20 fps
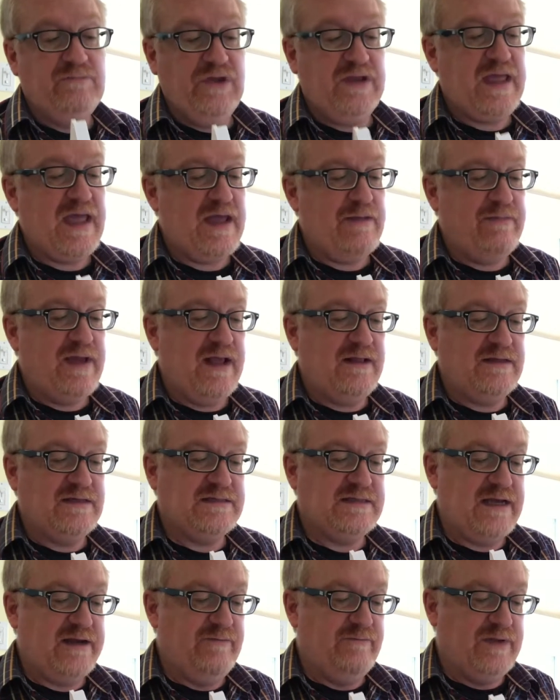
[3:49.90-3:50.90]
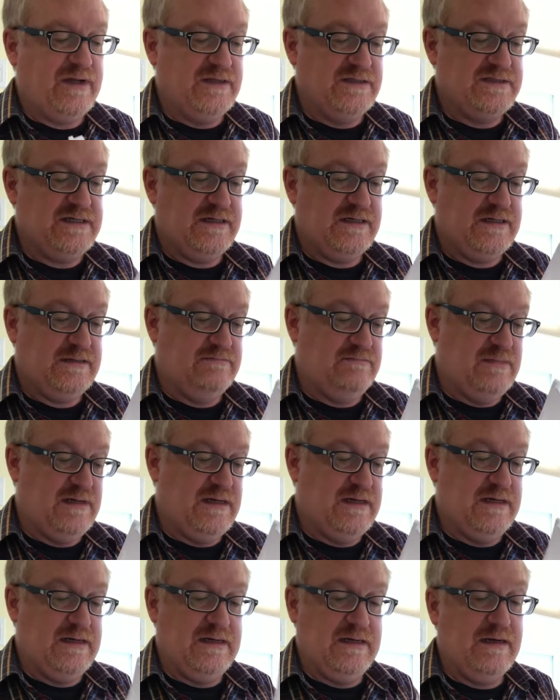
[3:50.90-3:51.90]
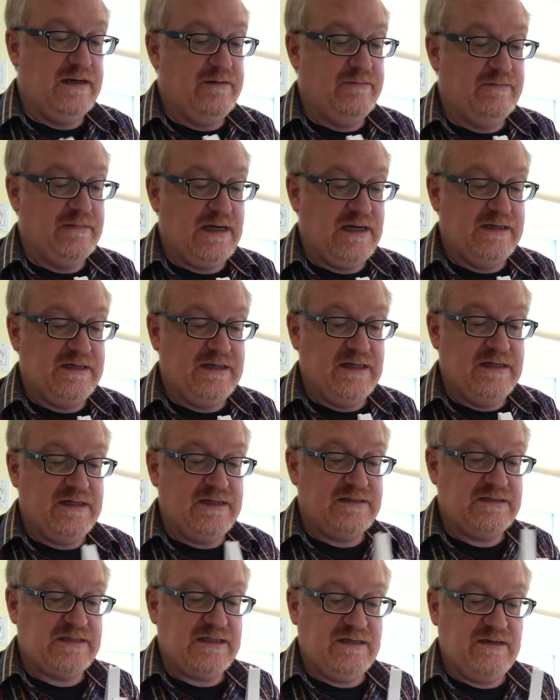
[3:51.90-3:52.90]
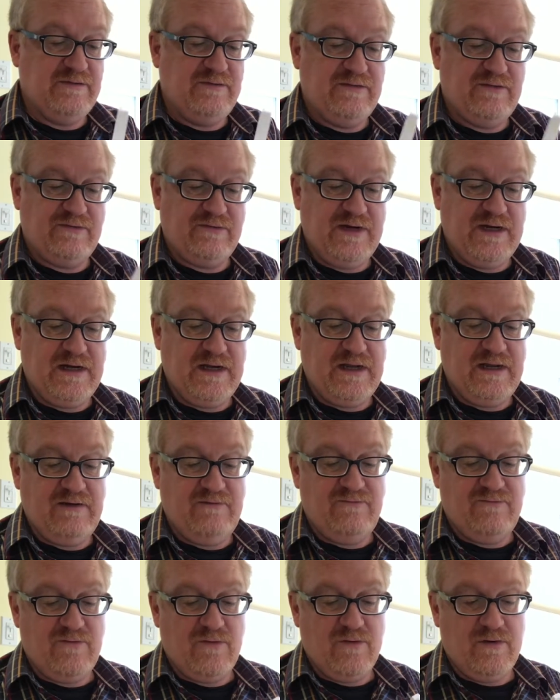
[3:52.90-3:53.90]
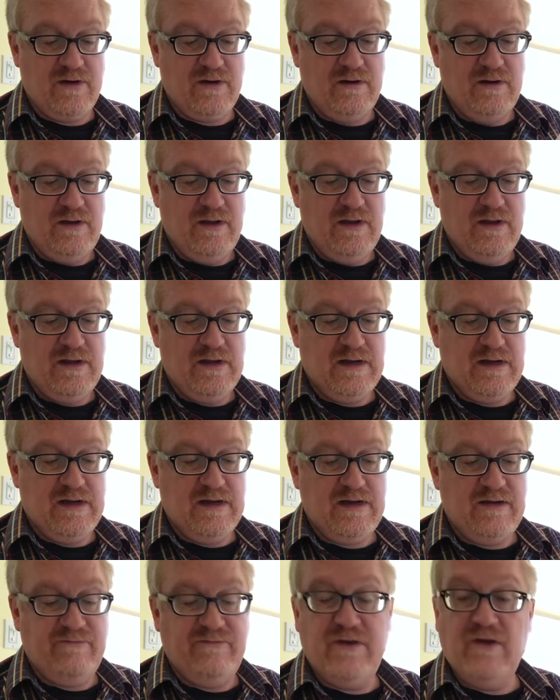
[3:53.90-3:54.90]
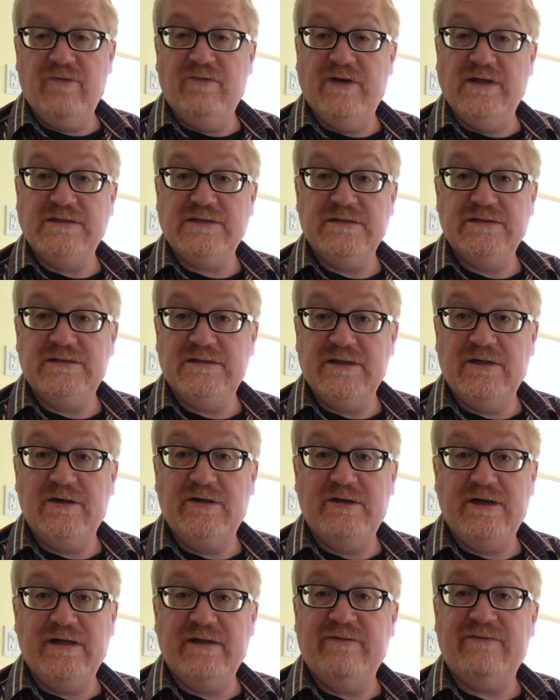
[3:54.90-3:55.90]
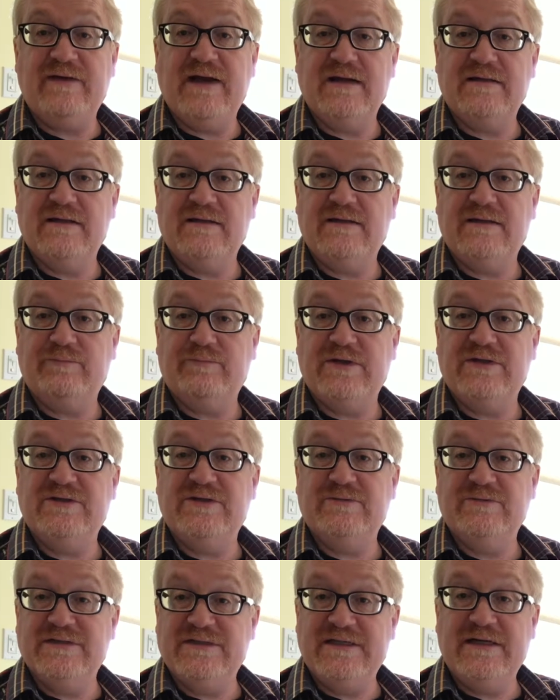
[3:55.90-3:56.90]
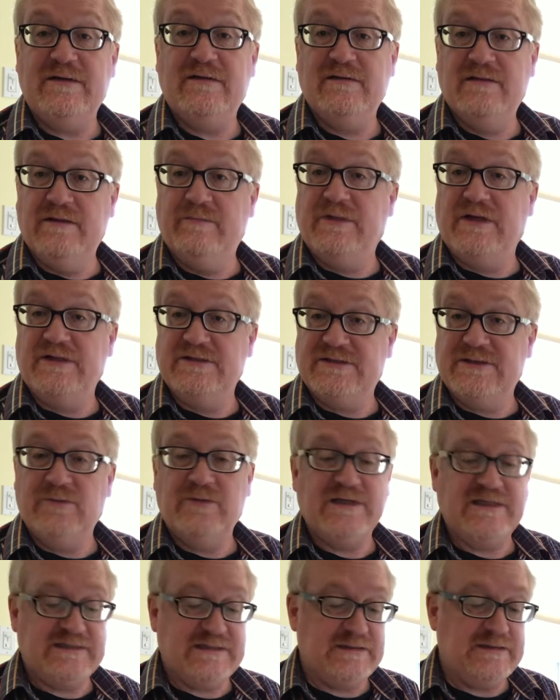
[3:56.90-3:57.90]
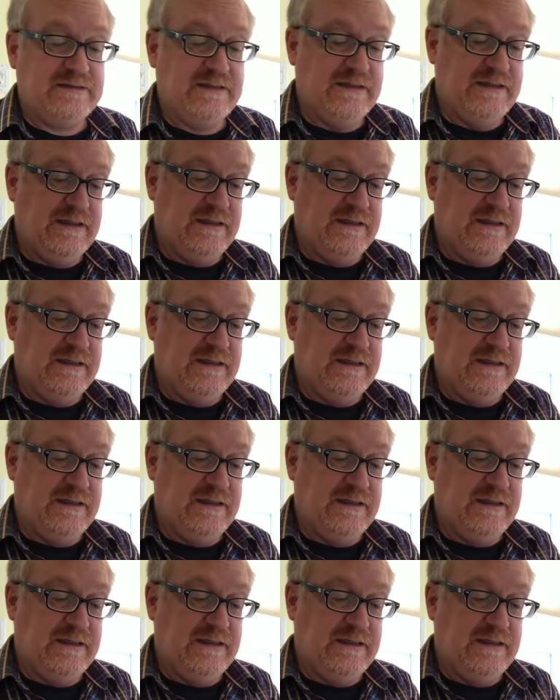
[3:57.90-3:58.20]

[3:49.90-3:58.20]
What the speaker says: You can make this out of balsa. I did this in 3D for a few reasons, including the fact that the printer was here and the balsa wasn't.